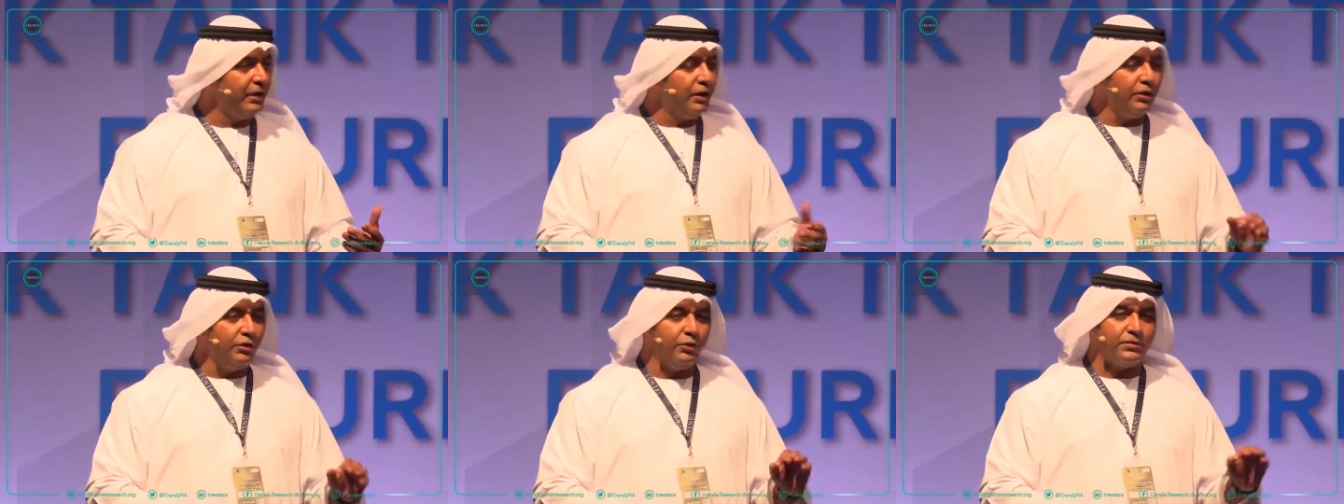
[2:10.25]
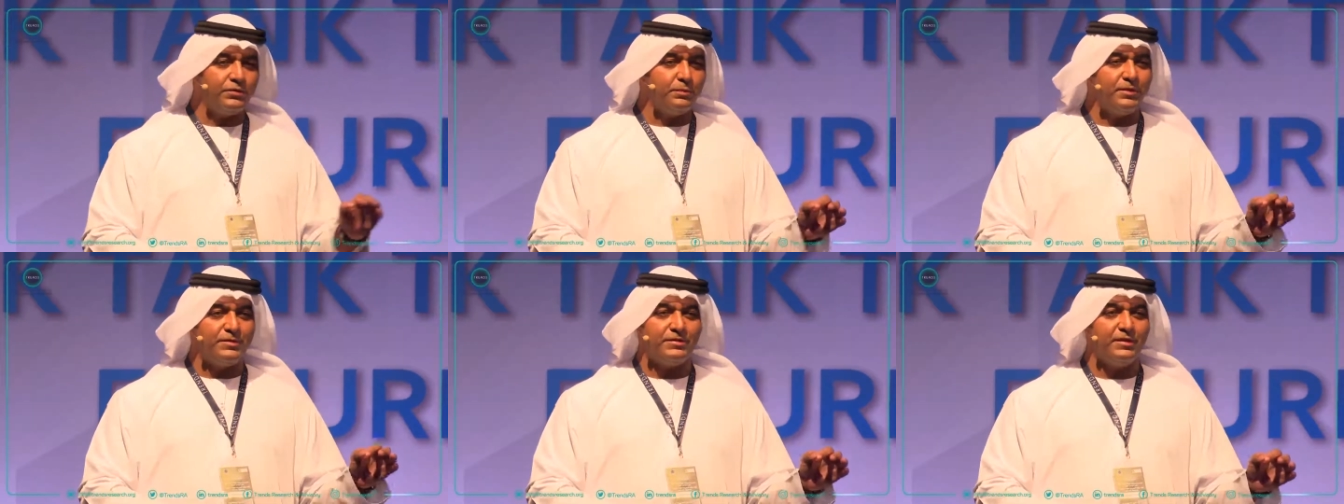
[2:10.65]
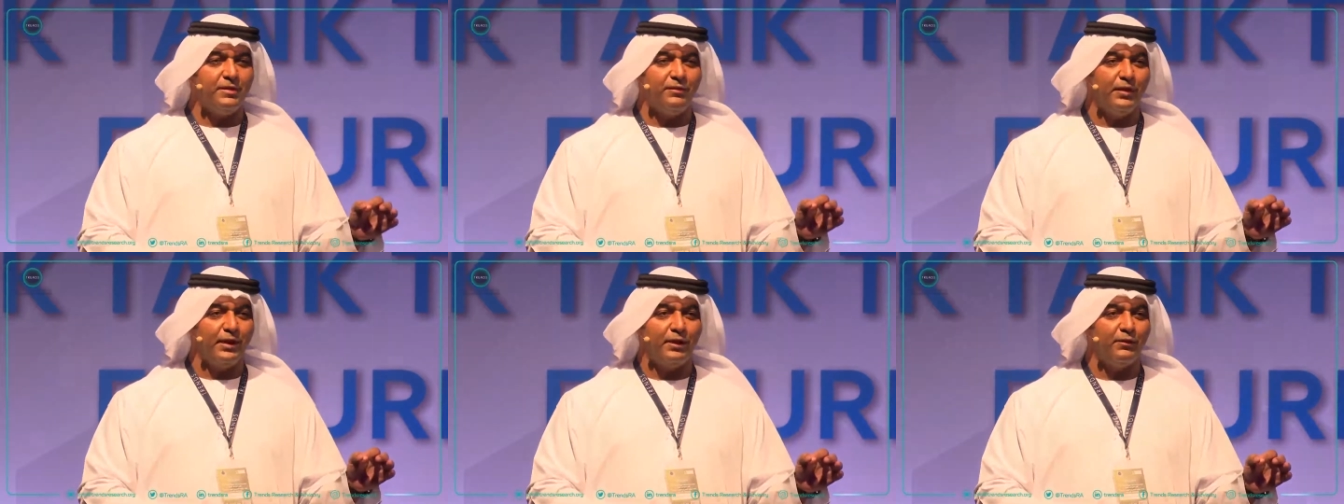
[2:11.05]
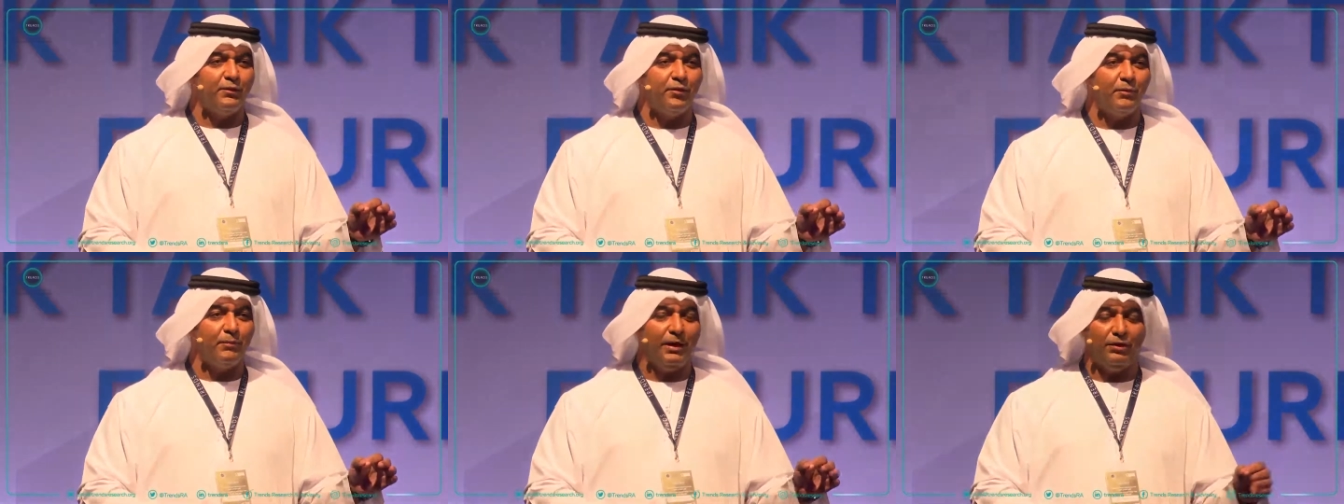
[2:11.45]
No specific
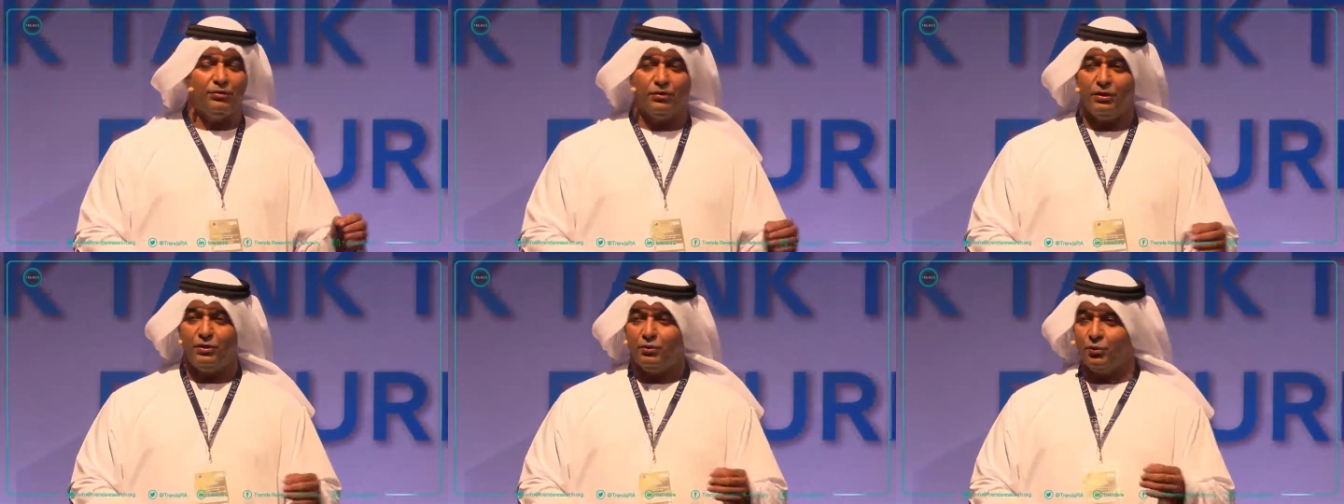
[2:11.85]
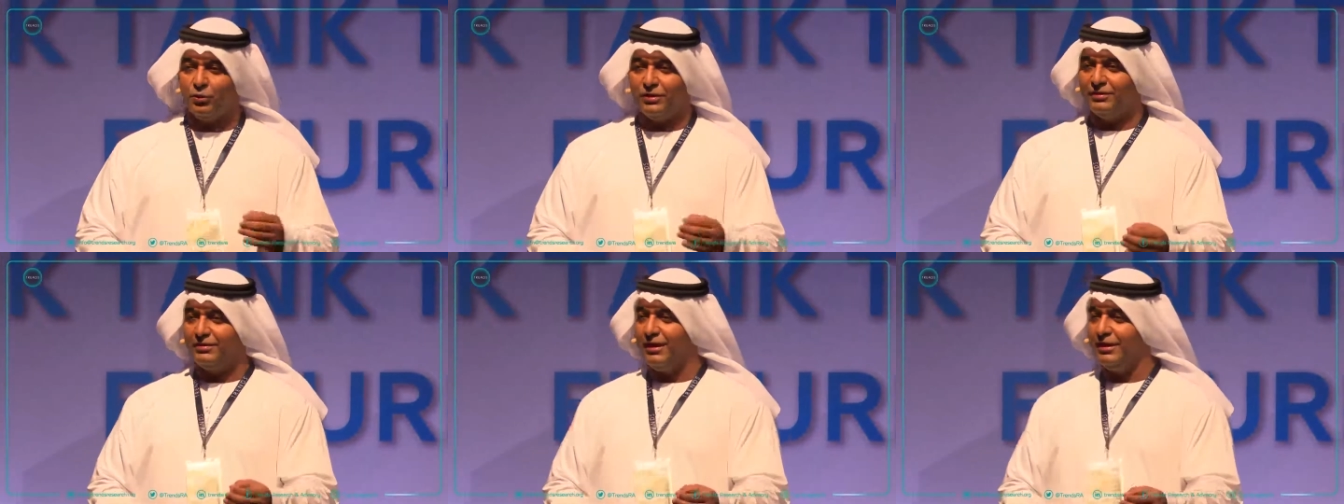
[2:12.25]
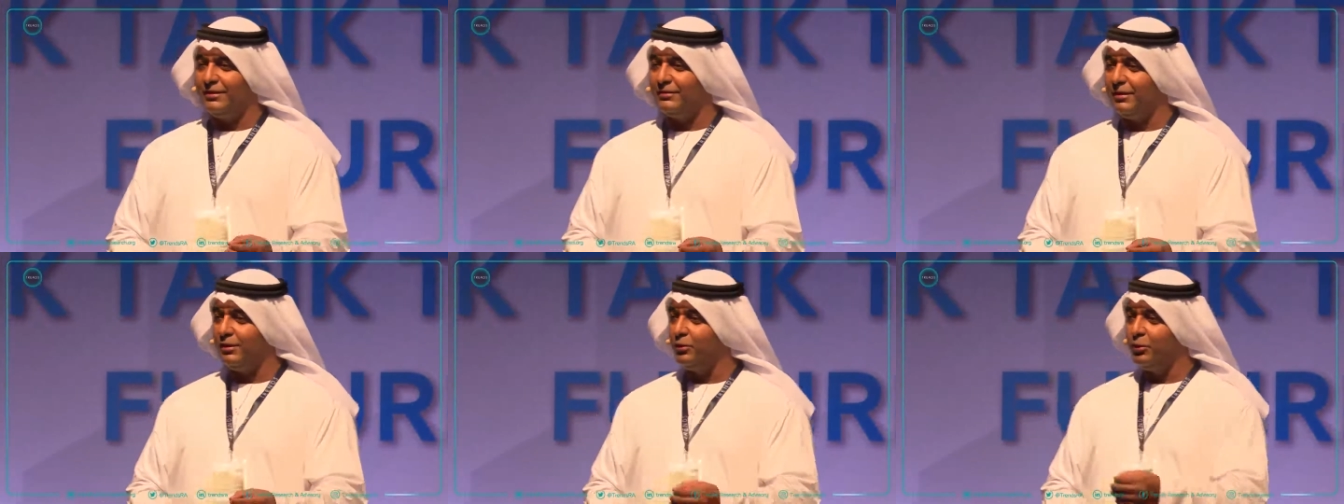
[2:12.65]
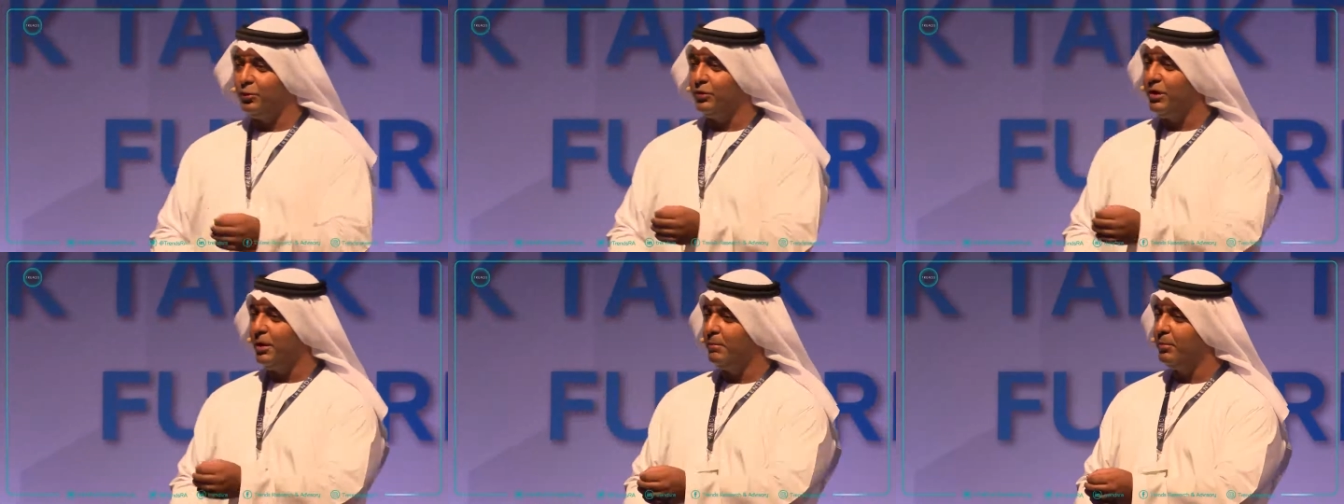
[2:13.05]
information, nor data, nor
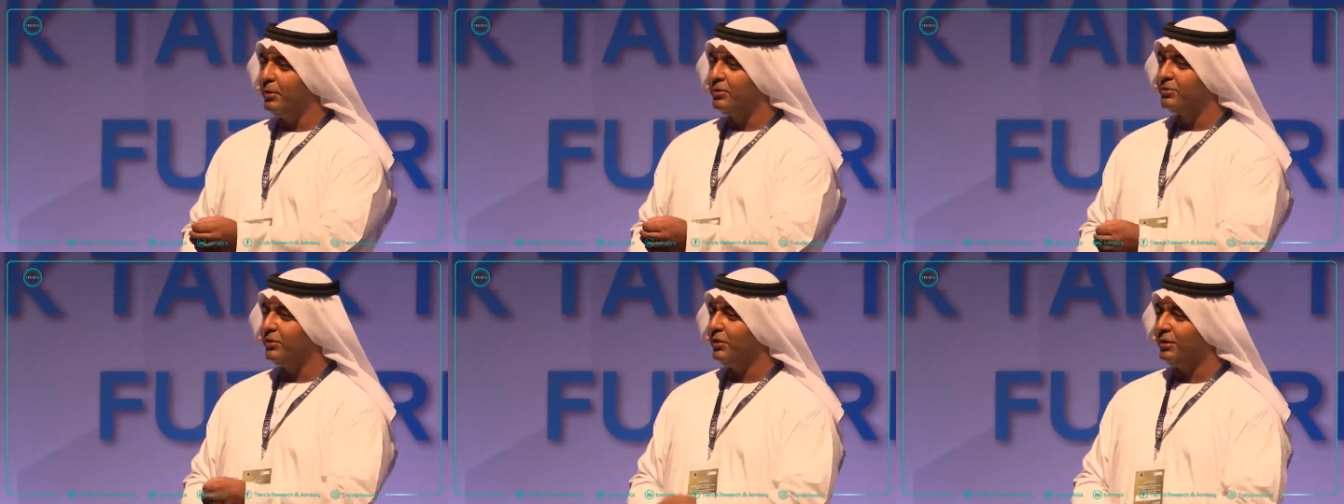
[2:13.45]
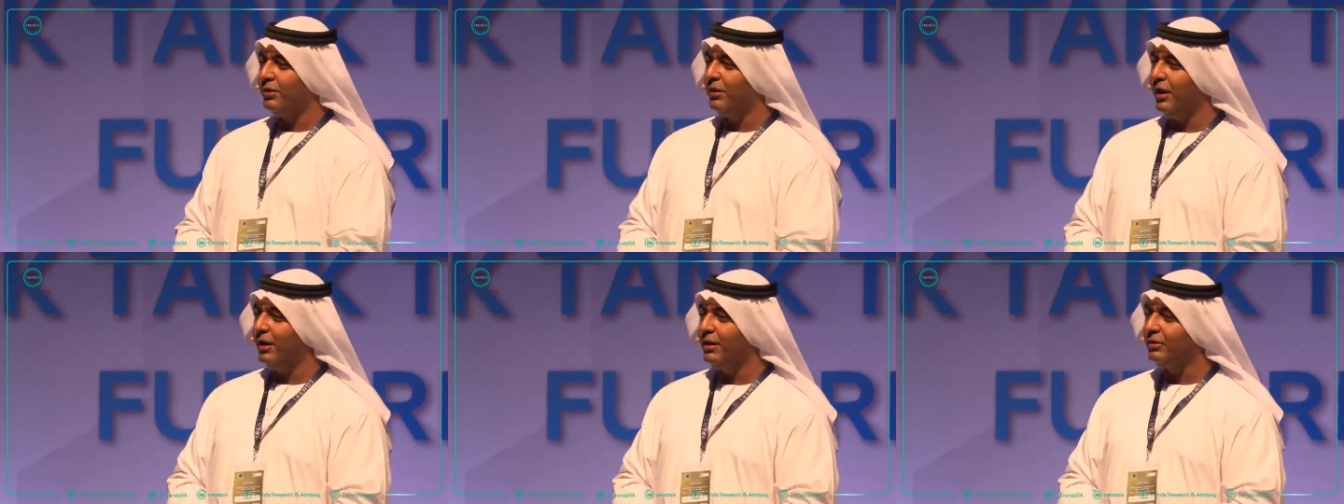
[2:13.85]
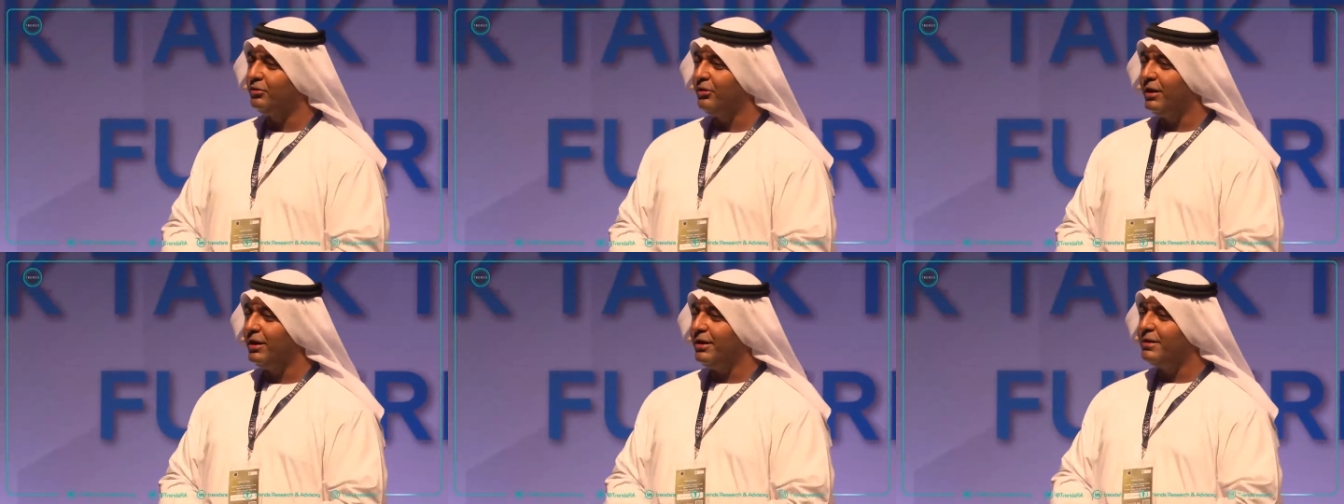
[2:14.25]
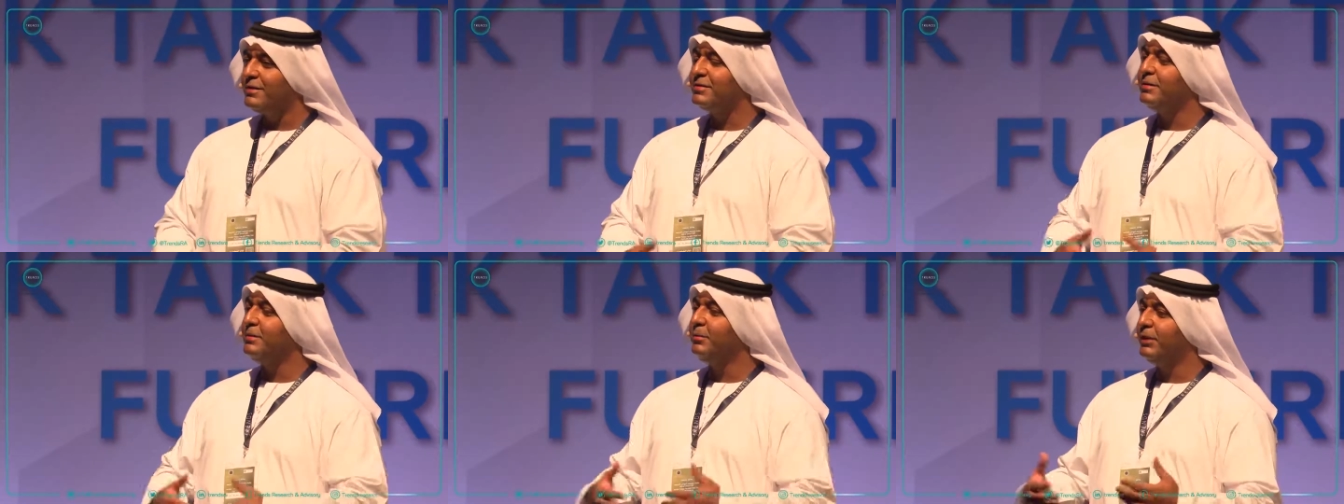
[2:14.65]
numbers or knowledge,
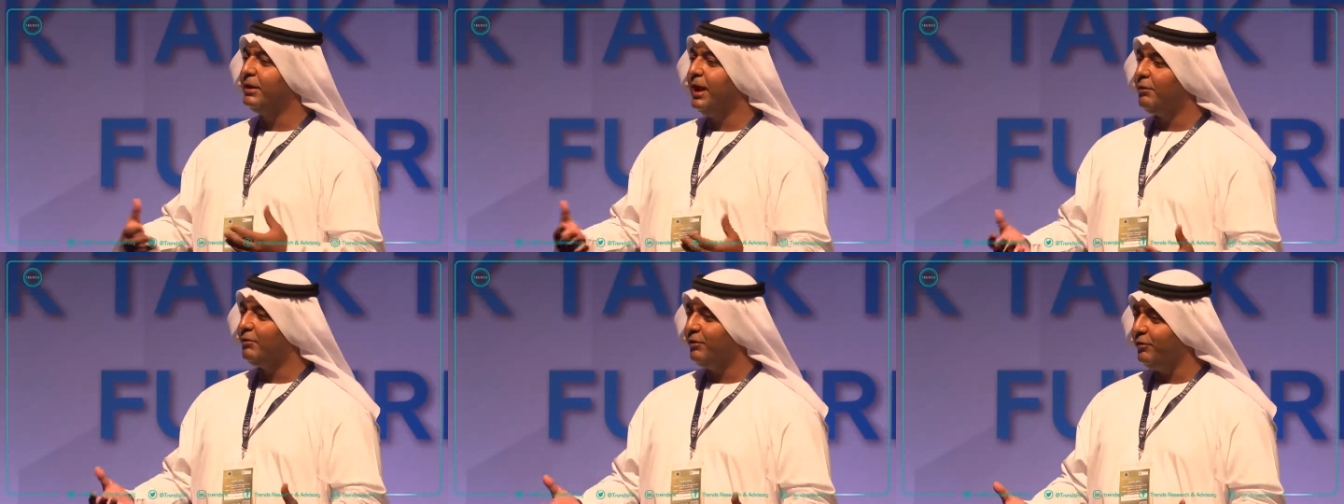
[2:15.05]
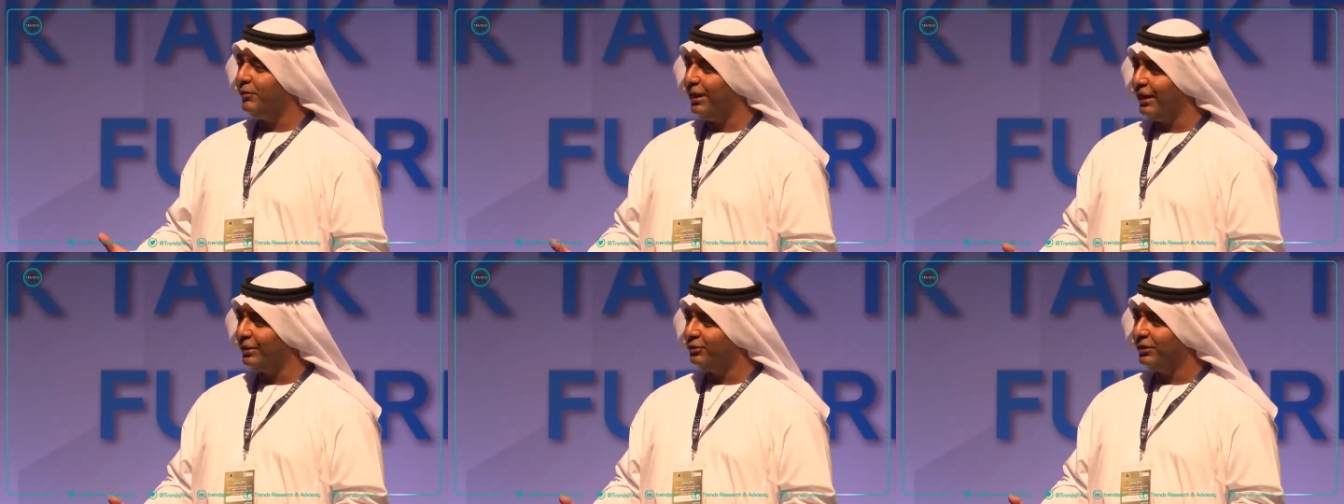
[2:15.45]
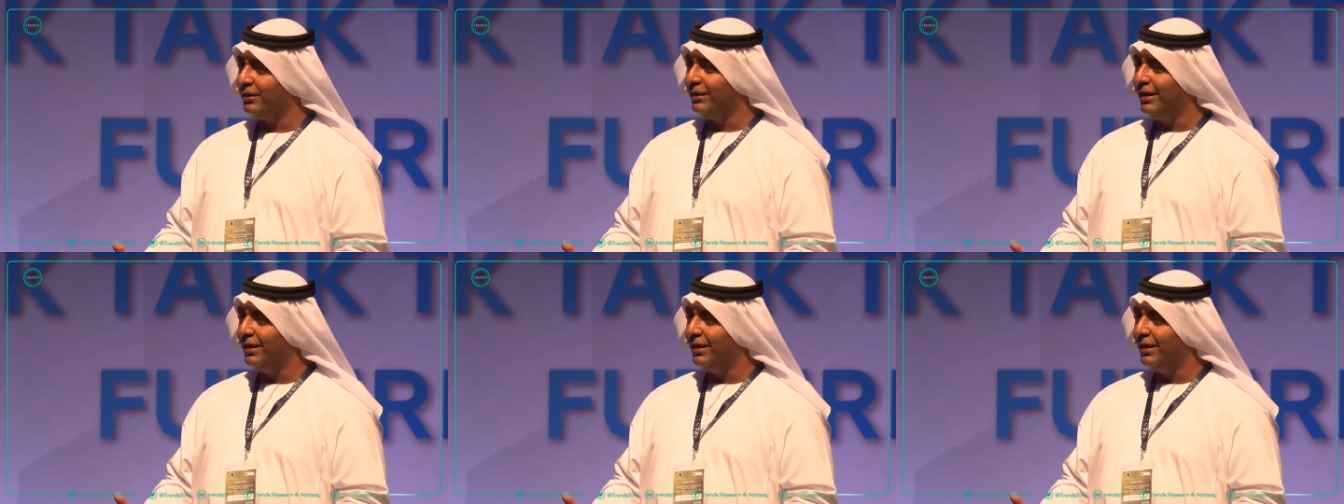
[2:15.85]
simply a reflection,